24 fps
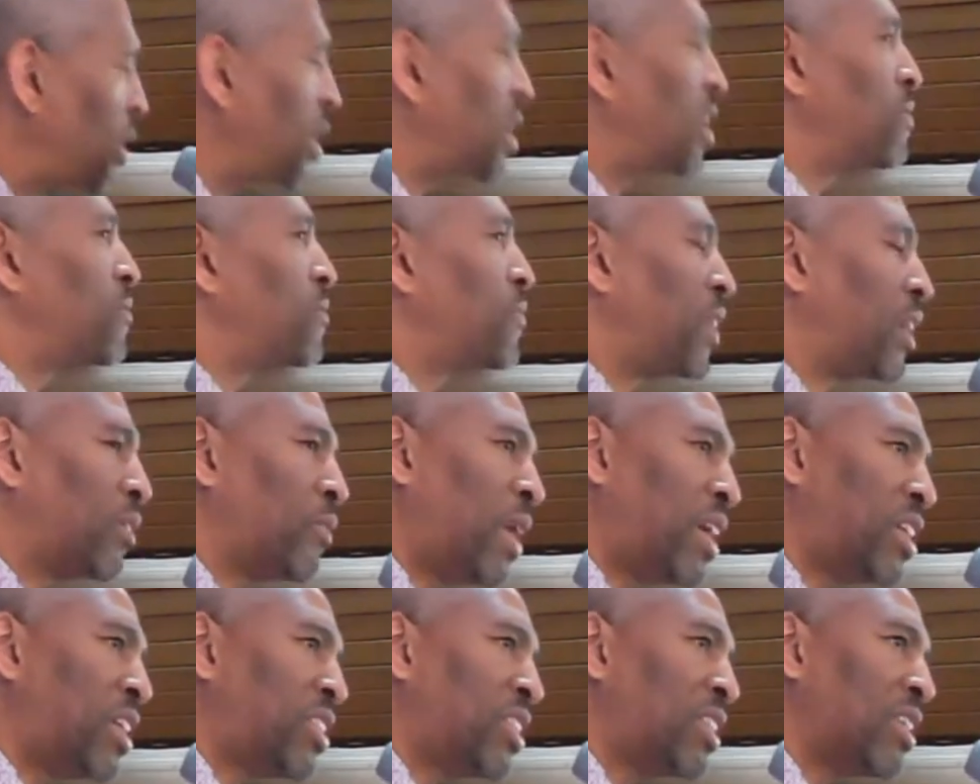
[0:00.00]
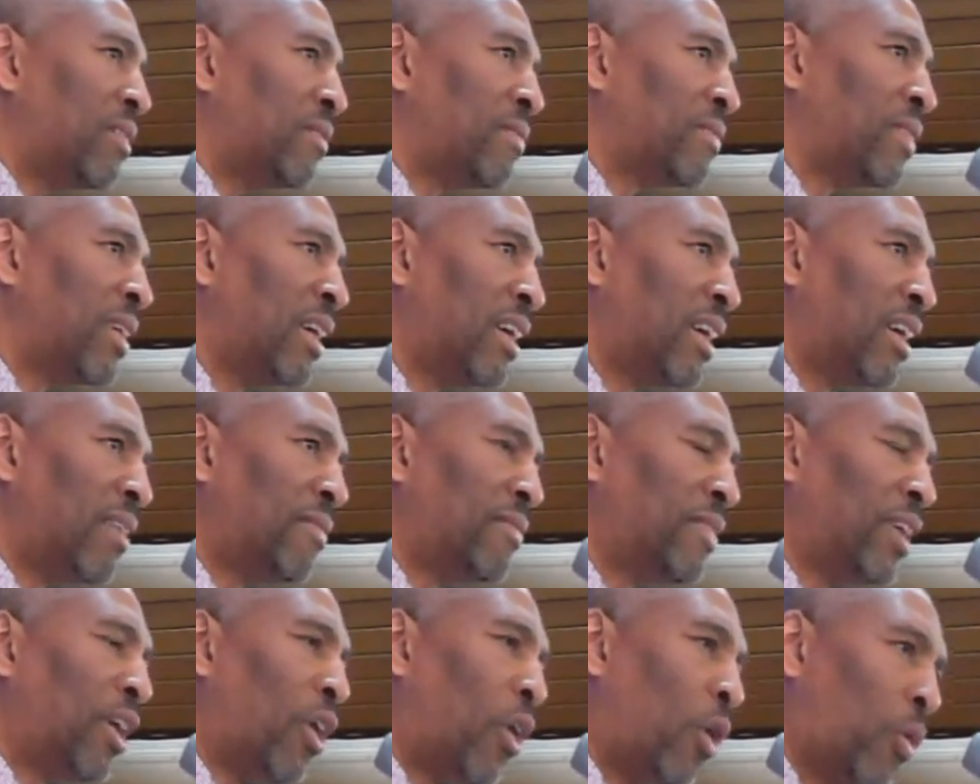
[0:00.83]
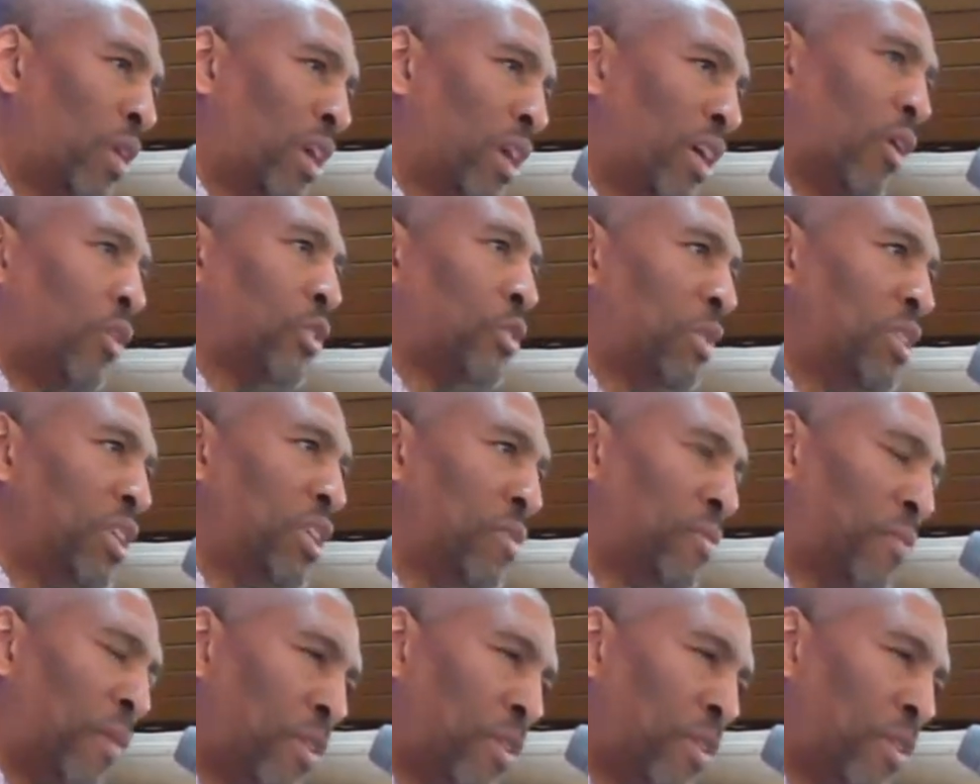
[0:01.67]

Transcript: reinvigoration of of the Holy Ghost when you